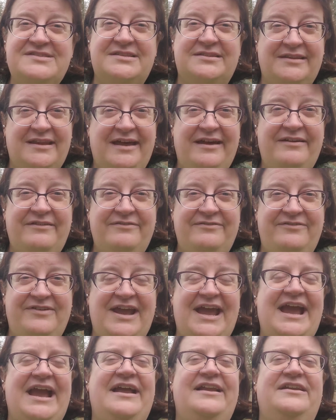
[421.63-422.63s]
loved
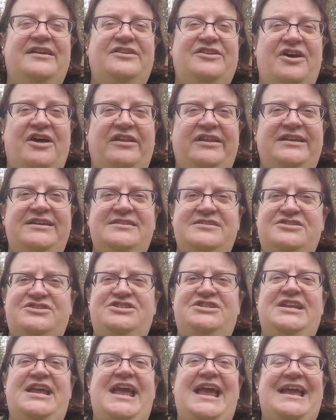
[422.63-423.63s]
and
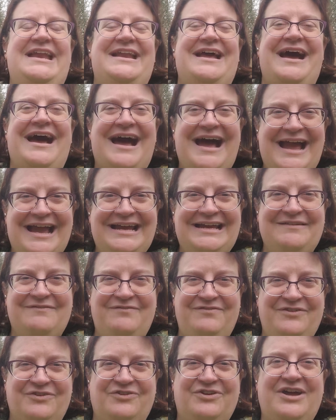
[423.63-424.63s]
acknowledged, and I can
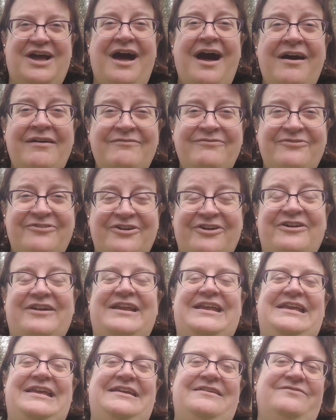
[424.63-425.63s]
feel comfort
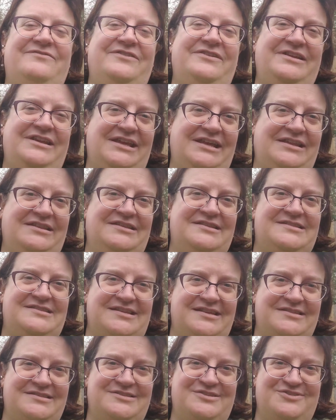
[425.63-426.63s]
even in this
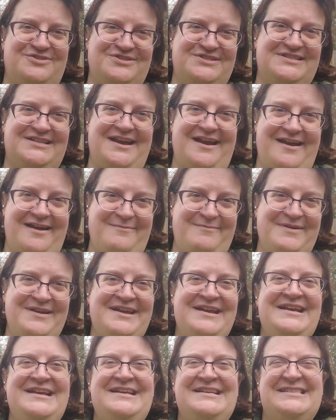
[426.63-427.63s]
uncertain time.
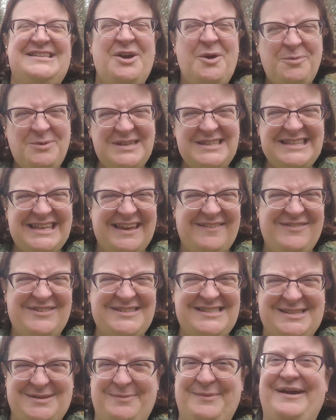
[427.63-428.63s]
So I hope this gave you
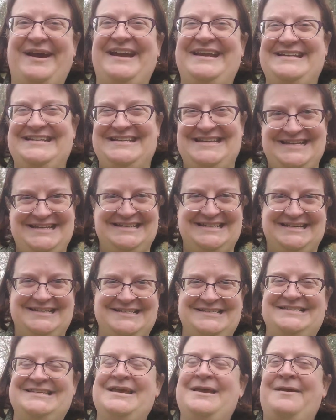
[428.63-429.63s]
some
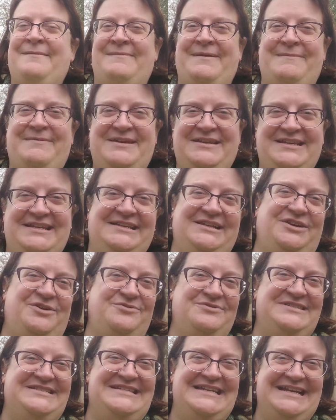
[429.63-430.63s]
ideas. Maybe you need to go
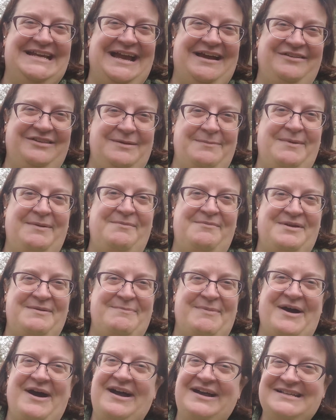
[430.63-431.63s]
dig out the memory
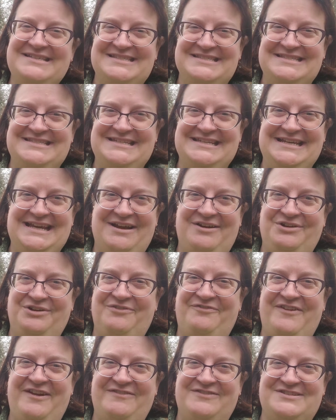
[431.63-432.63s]
box and dig out your
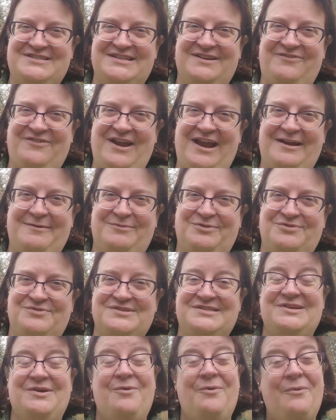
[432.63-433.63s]
favorite stuffed
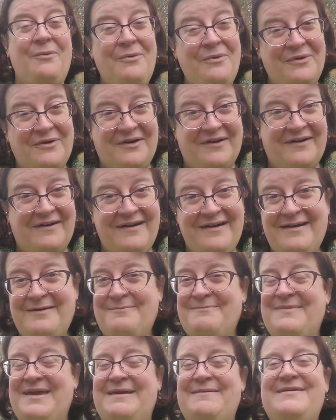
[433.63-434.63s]
animals, or
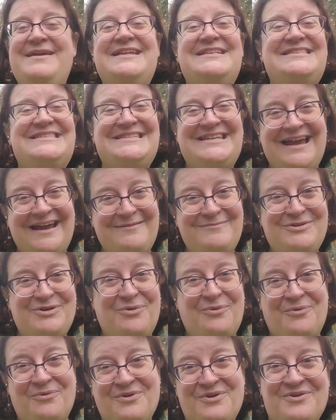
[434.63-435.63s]
maybe it's time to
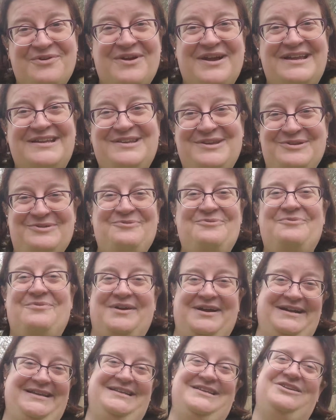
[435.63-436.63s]
order a new
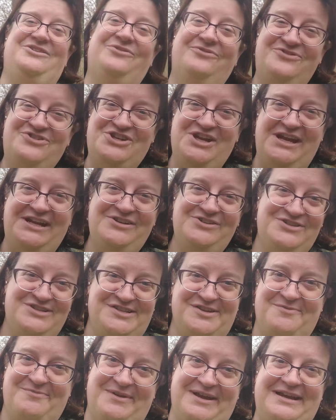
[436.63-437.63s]
one. You've changed
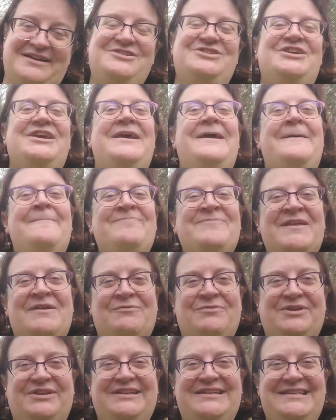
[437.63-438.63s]
so much.
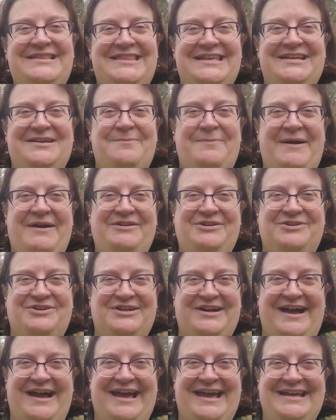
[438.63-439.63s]
Really think about your
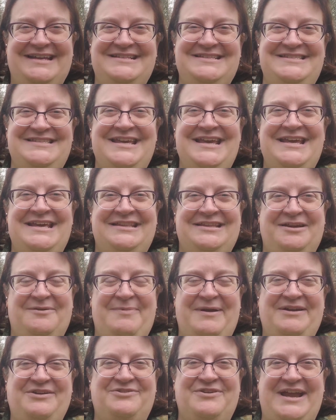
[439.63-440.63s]
guides, think
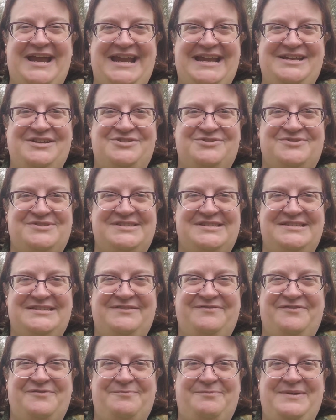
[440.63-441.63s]
about your angels and
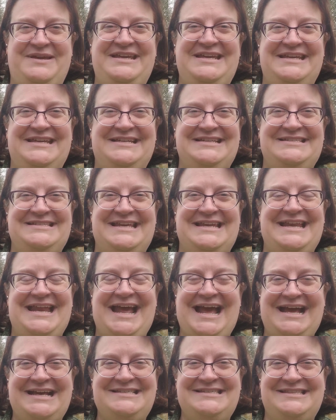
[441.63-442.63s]
different beings, and
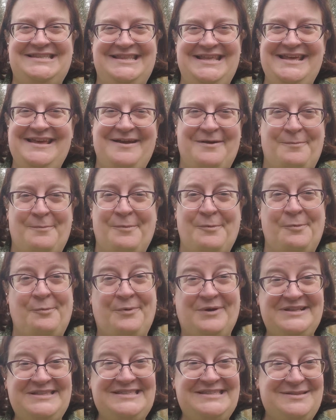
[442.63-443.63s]
ask them
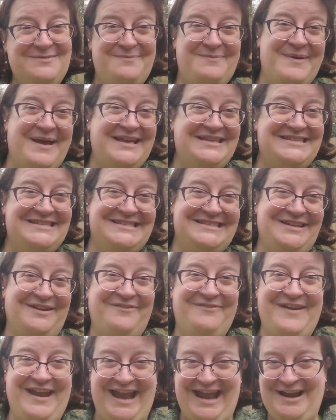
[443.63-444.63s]
what's the best
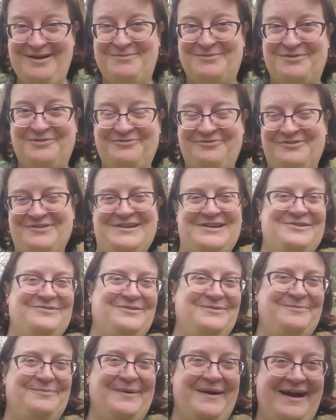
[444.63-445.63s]
stuffed animal for you
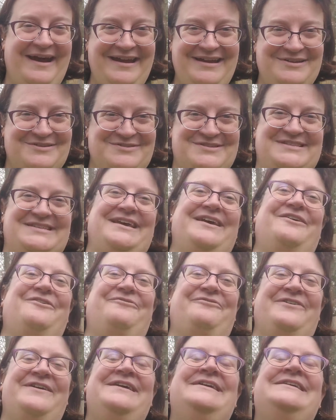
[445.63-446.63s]
to buy
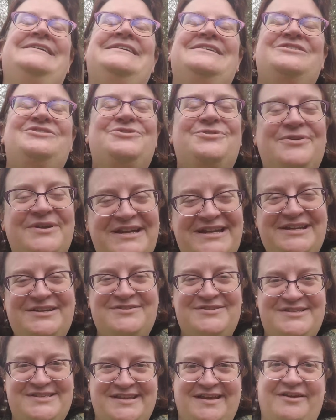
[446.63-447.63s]
yourself. Treat
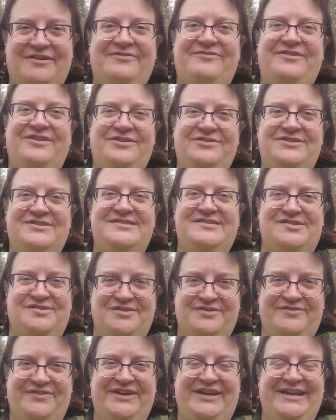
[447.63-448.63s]
yourself. You
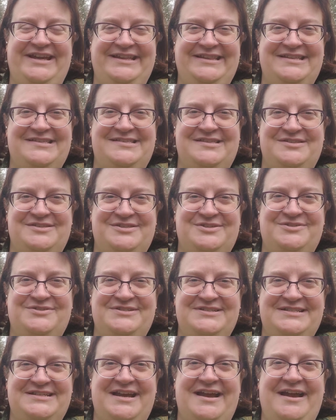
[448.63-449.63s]
deserve it. In this
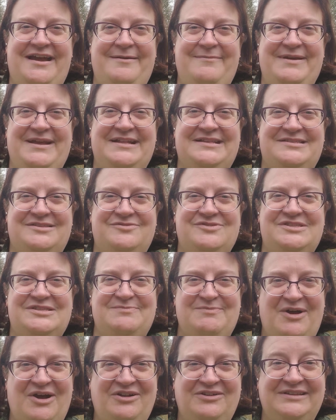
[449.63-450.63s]
uncertain time, it's those
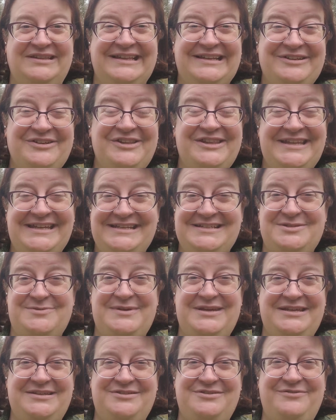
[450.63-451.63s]
small little things we
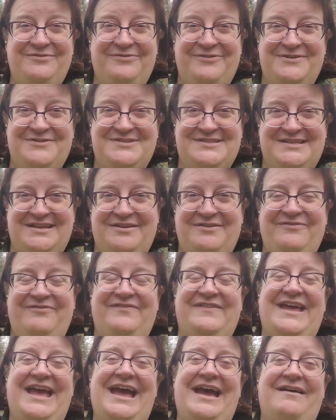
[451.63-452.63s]
can do for ourselves
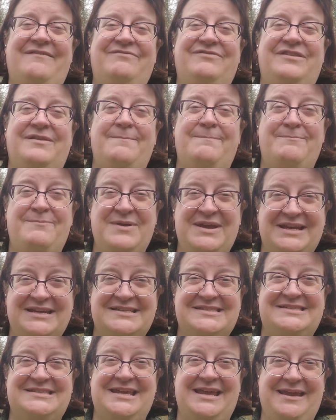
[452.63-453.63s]
that have the
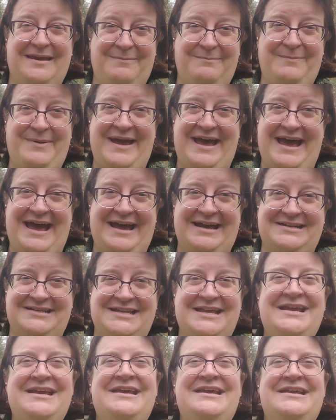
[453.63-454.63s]
biggest impact.
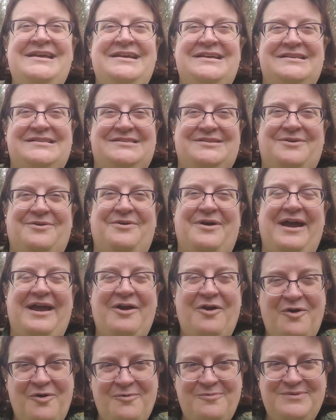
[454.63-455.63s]
So I
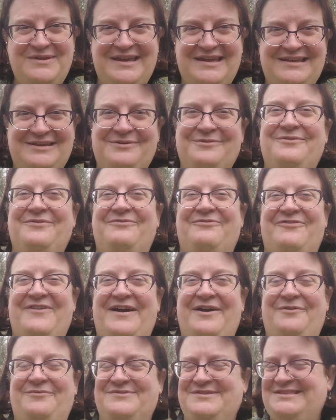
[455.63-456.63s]
hope that you
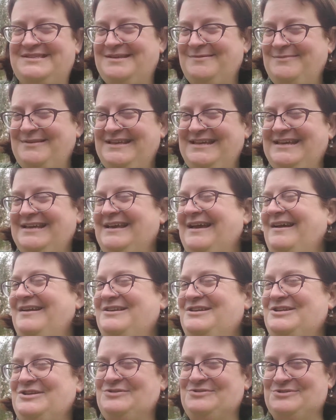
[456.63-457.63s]
found something
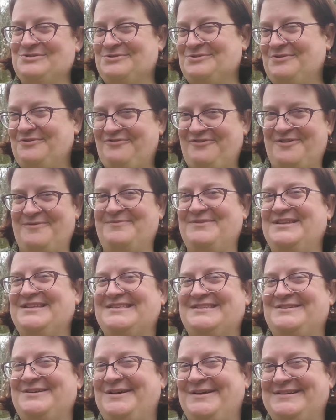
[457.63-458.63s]
unusual from this
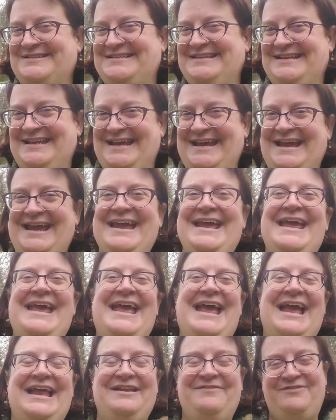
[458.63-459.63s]
talk today.
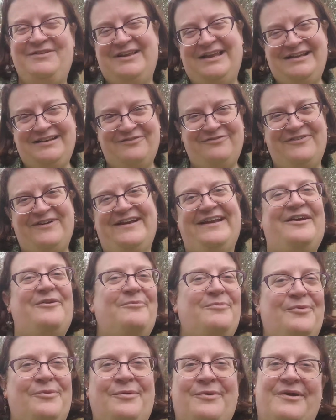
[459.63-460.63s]
And if you'd like to find out
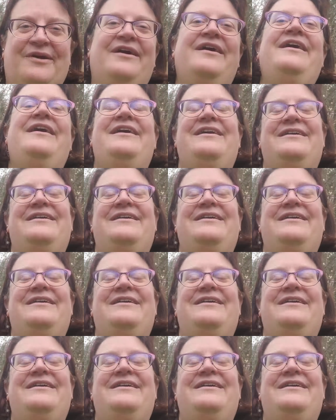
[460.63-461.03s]
more,